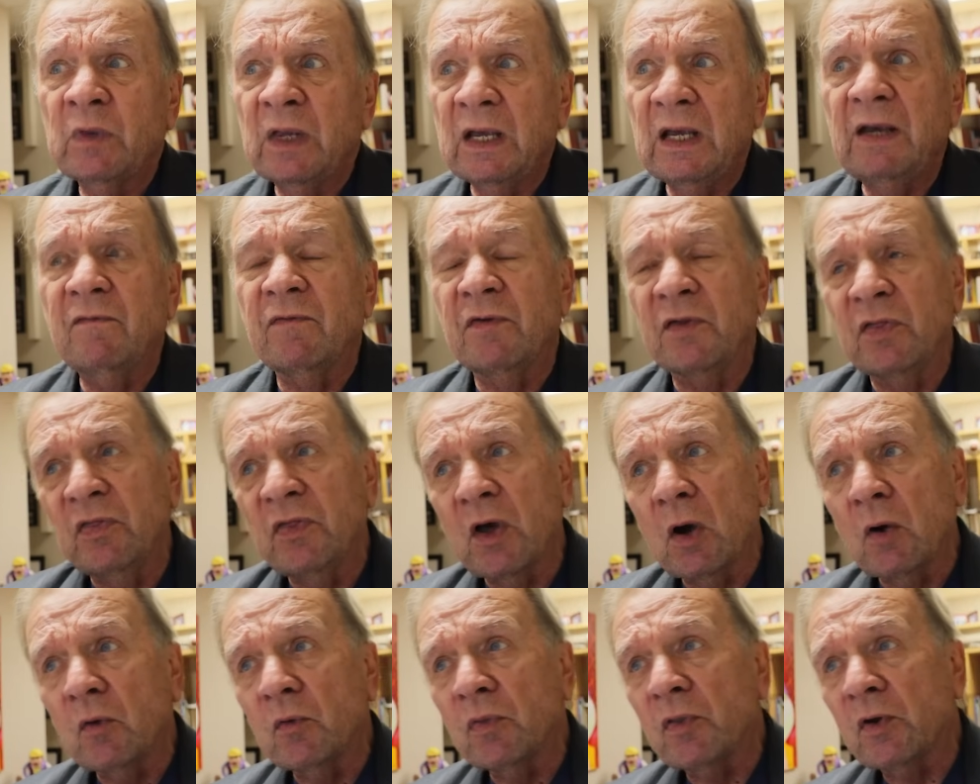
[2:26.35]
even
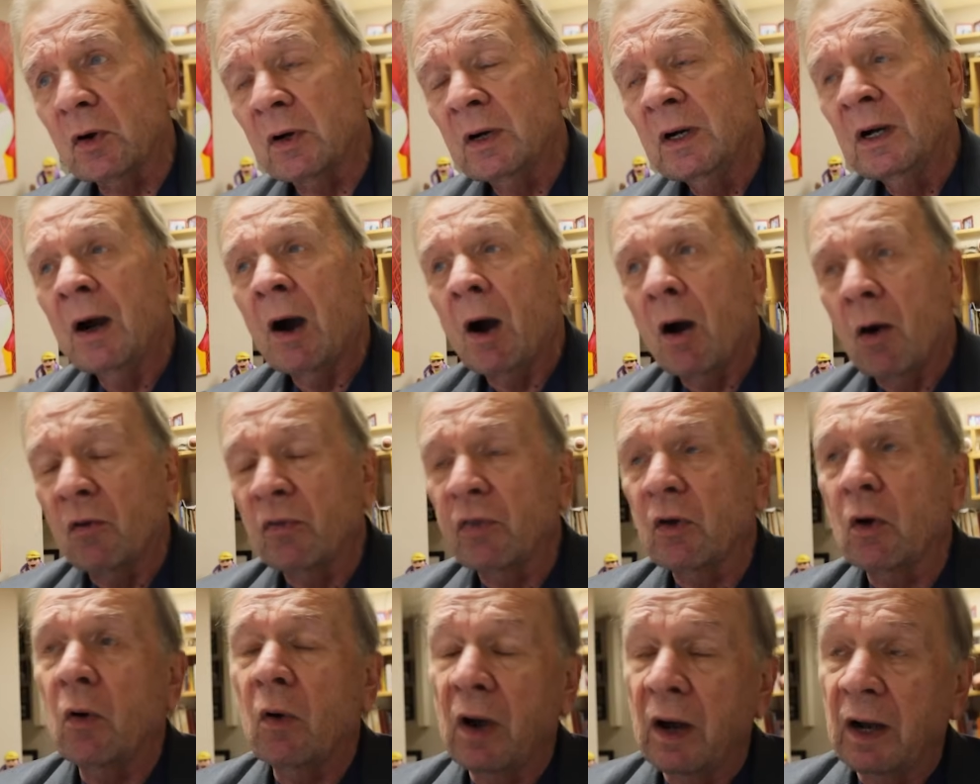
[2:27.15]
though they're,
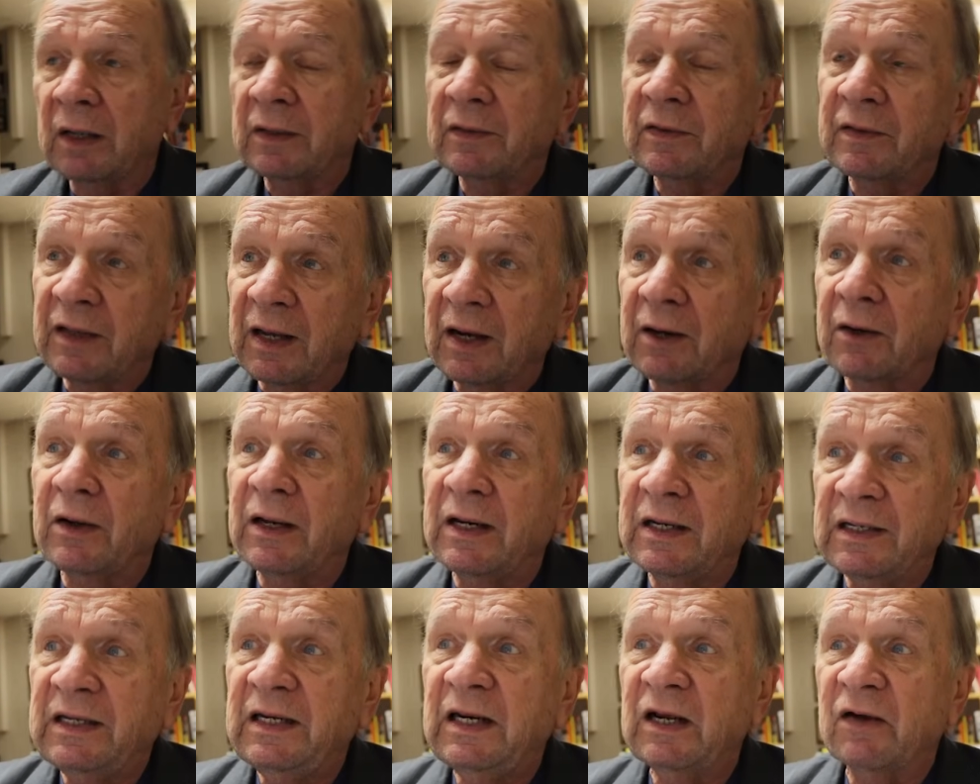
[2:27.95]
although uh, they're
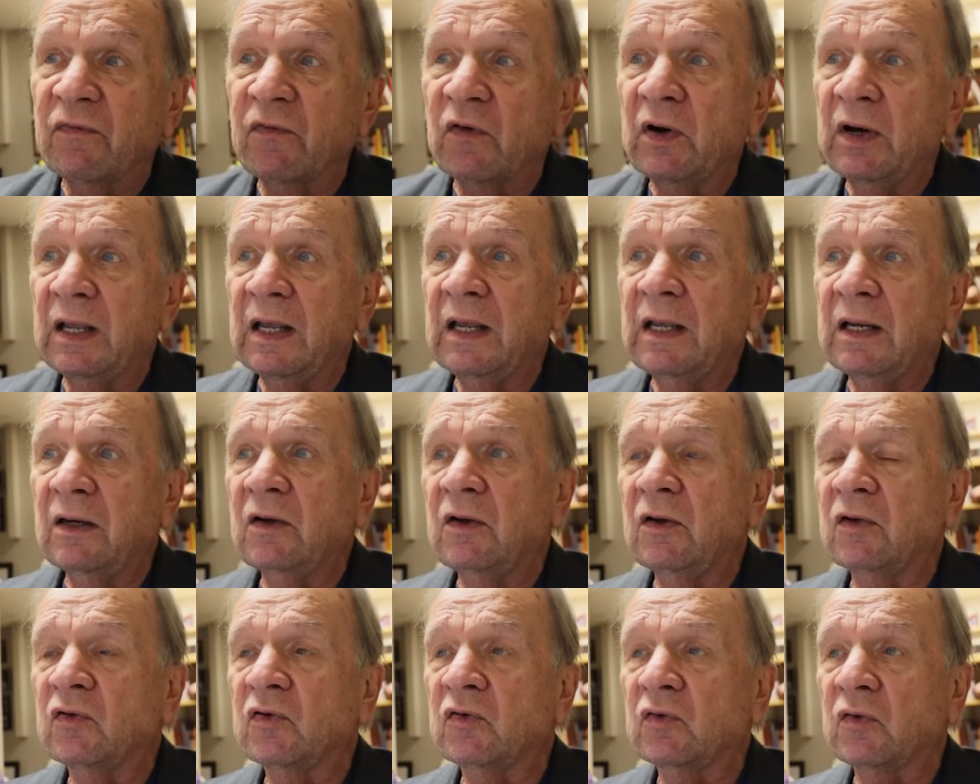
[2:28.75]
in different
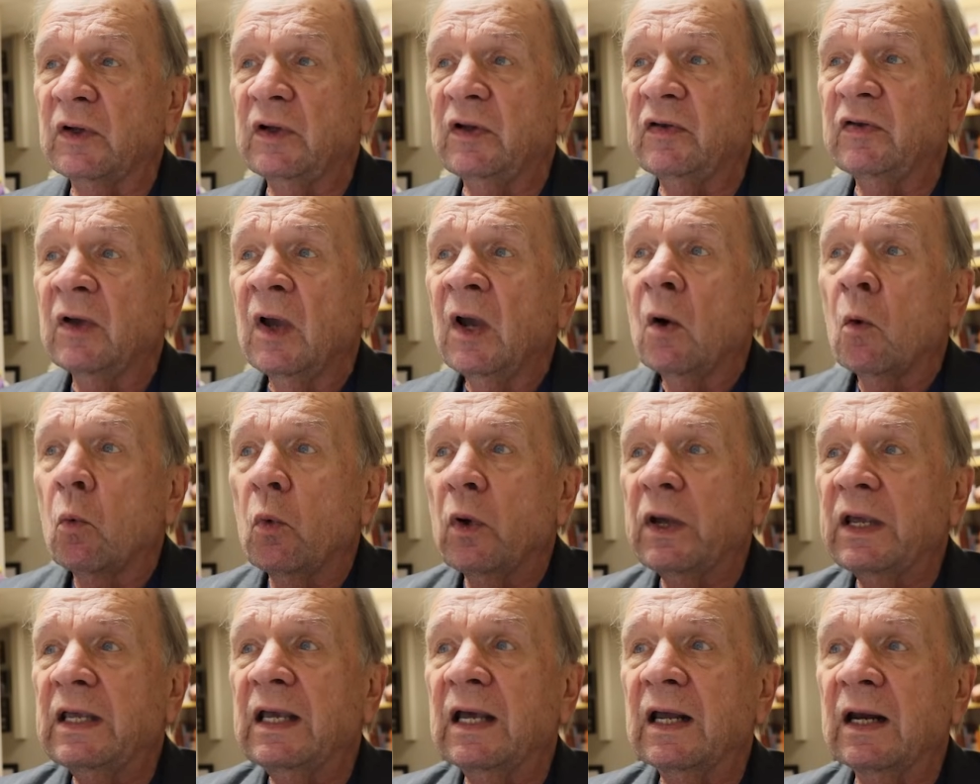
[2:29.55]
industries,
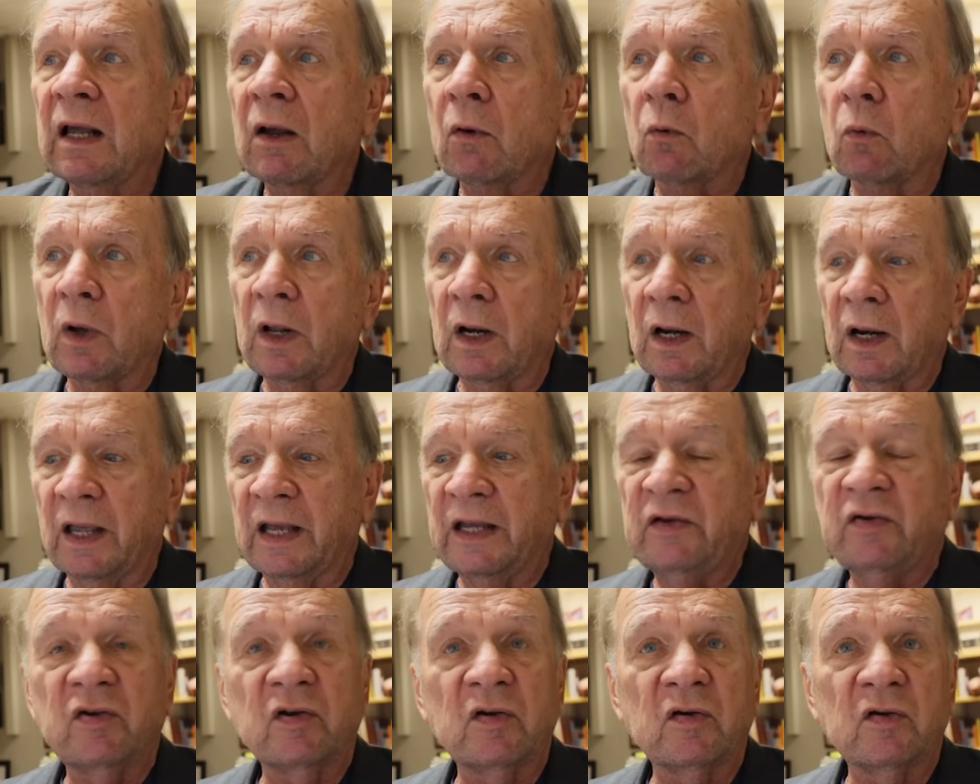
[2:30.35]
we get a
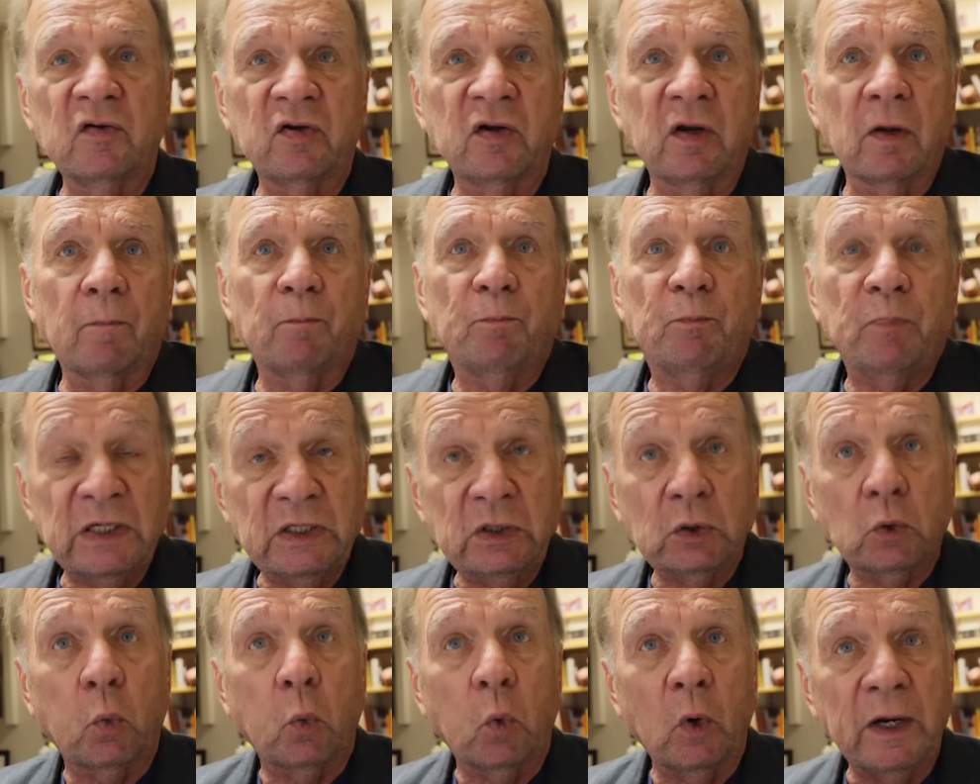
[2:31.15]
relationship
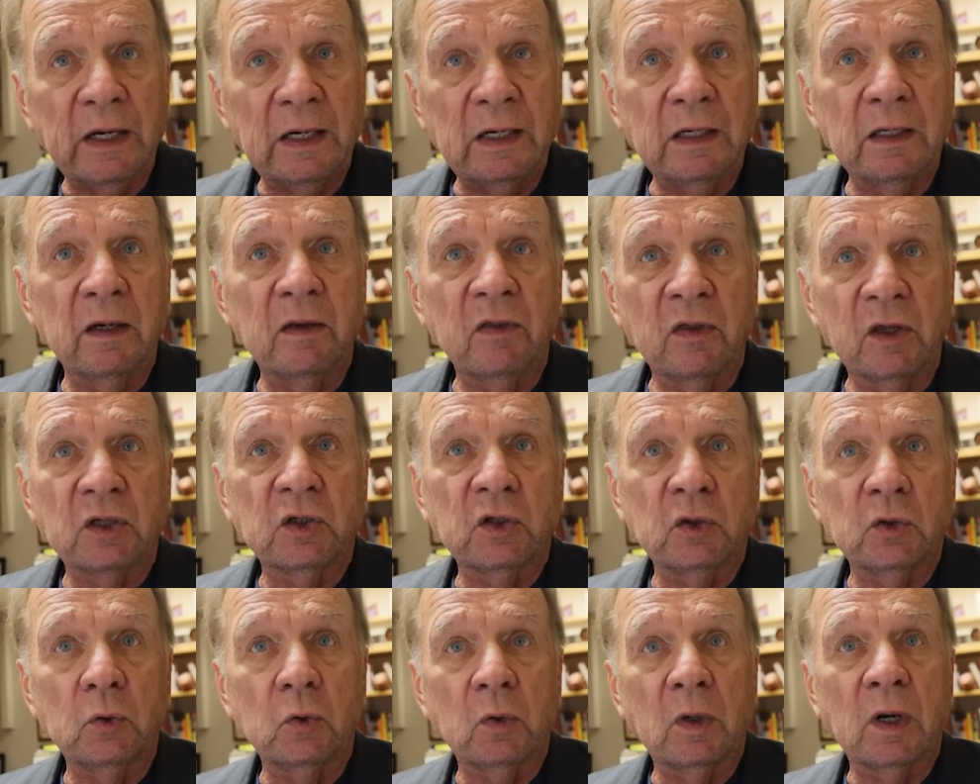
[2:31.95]
between the
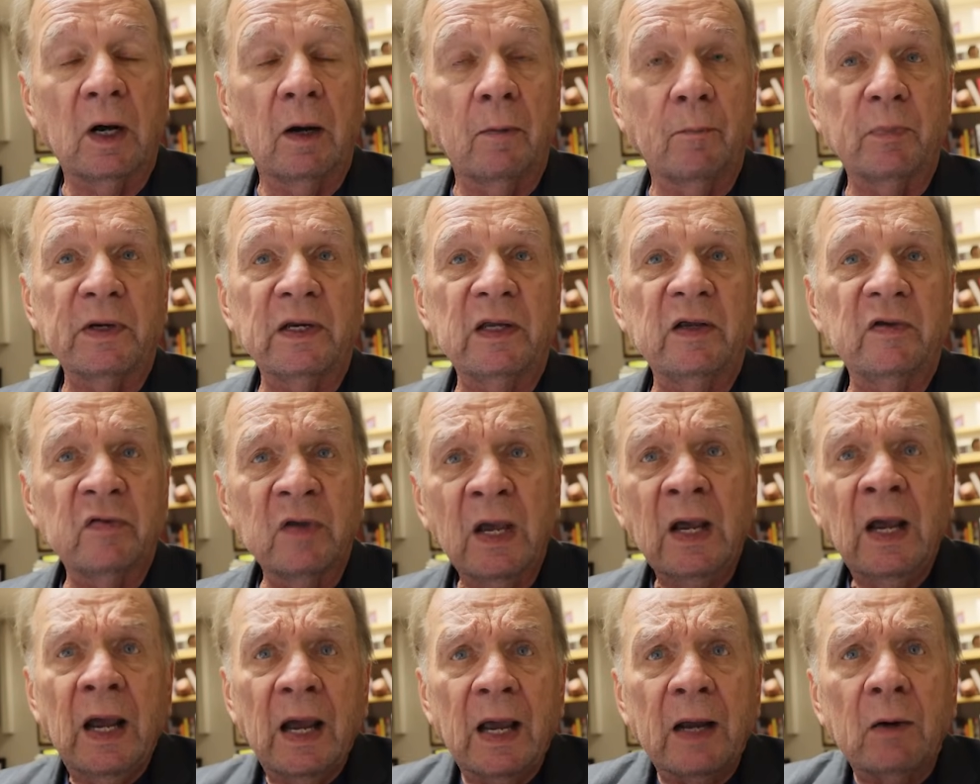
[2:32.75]
two
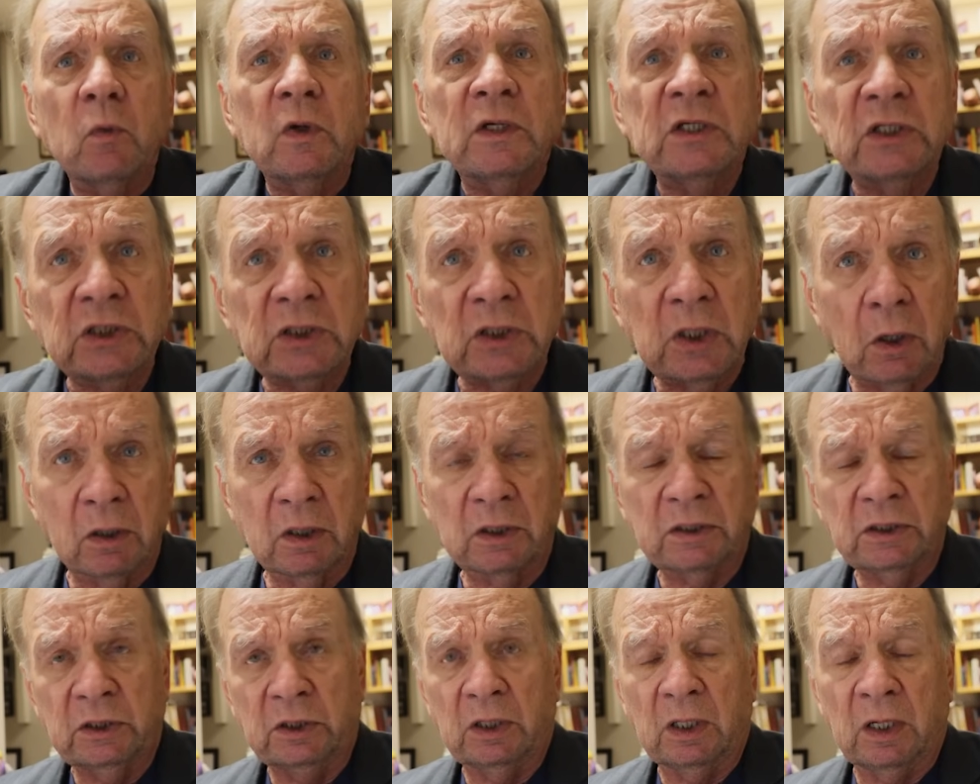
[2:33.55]
companies and we
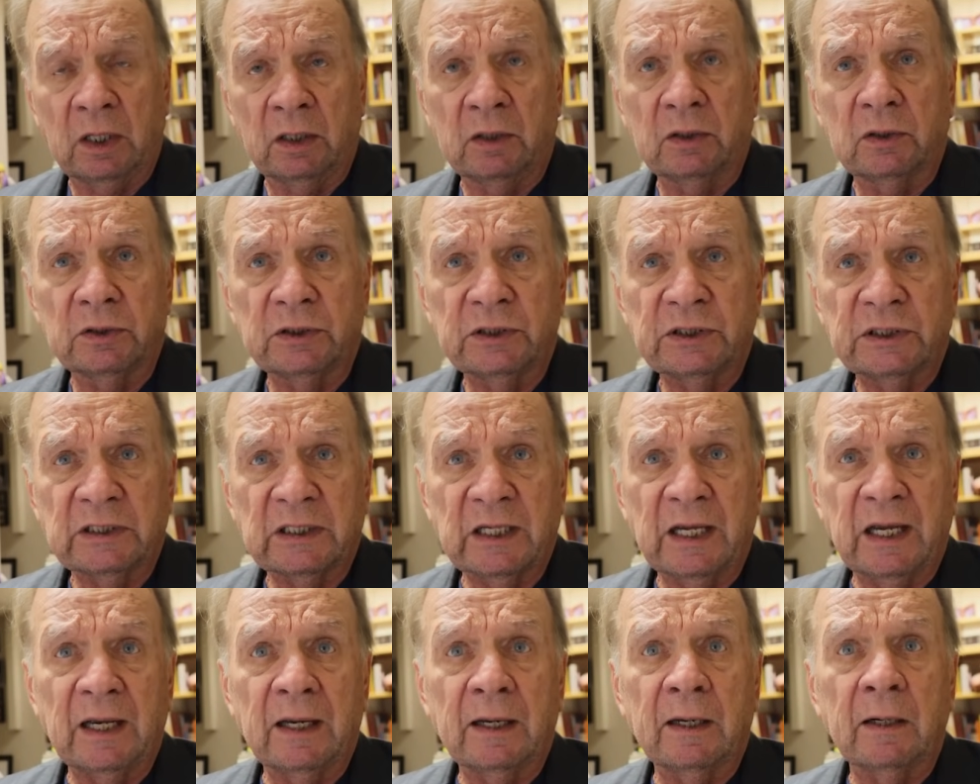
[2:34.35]
start to
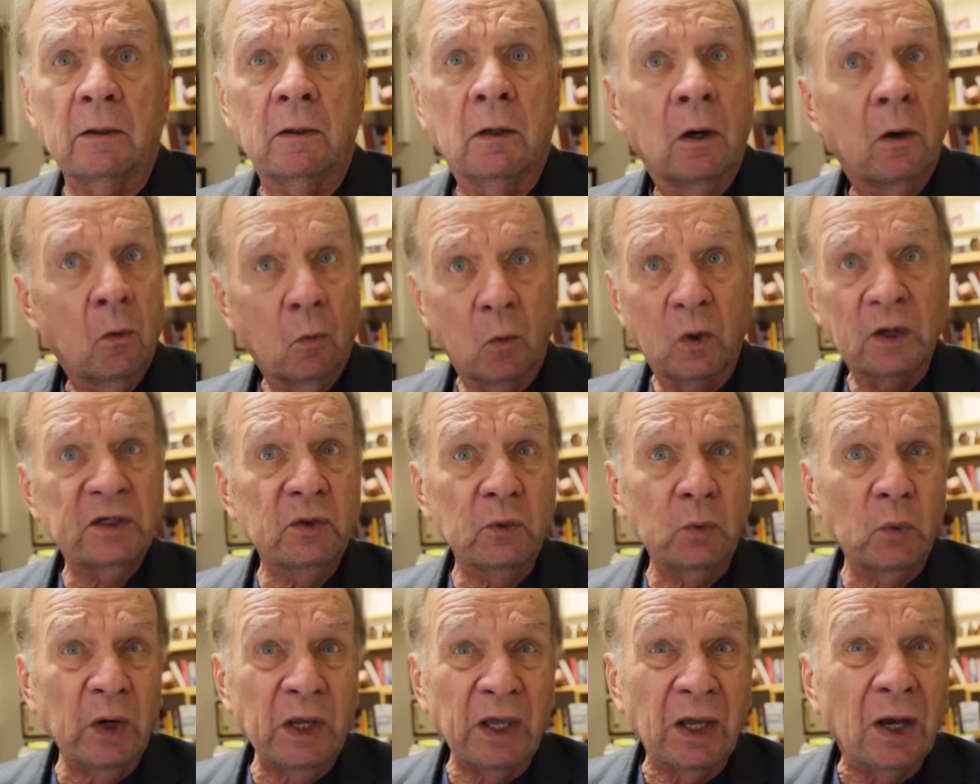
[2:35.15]
understand what
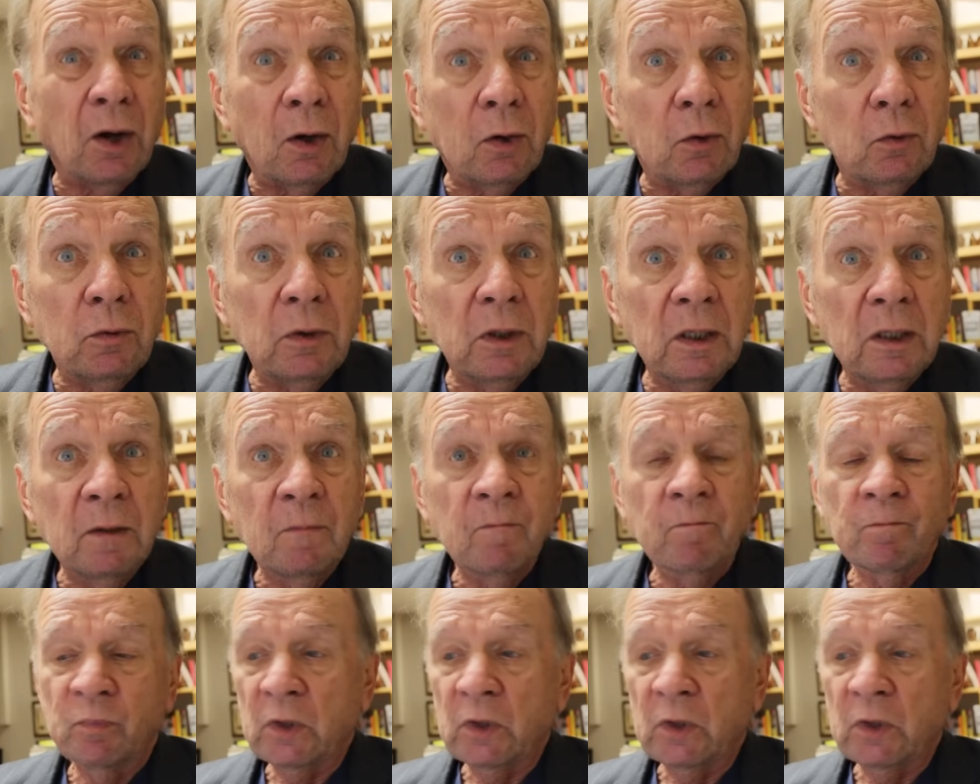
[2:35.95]
do we own?